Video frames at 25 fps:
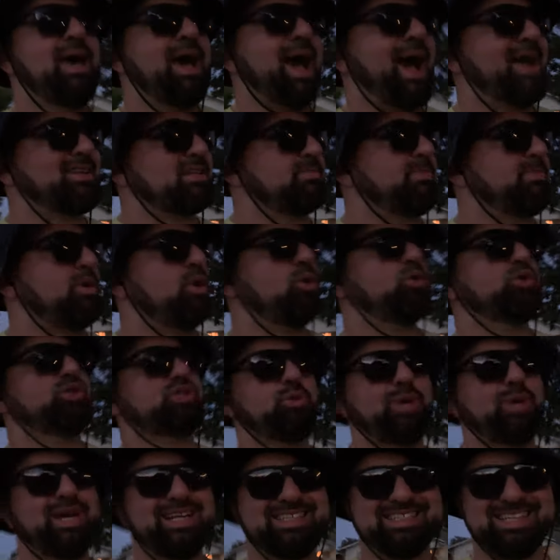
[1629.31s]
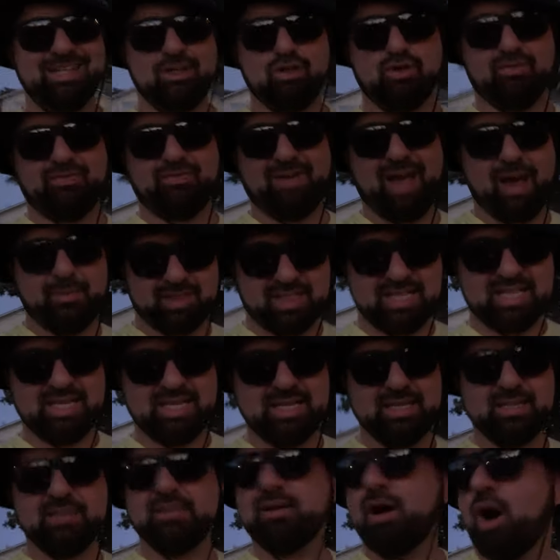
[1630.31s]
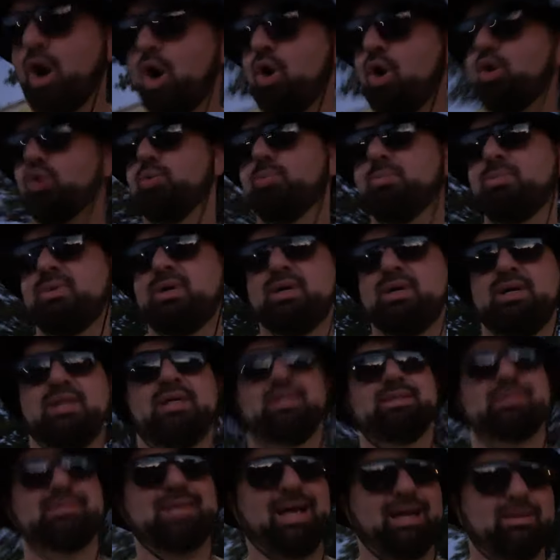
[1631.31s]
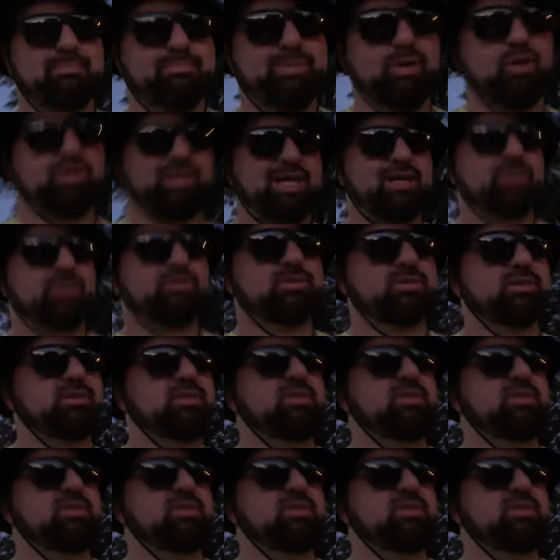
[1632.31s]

as opposed to a single family home type build out,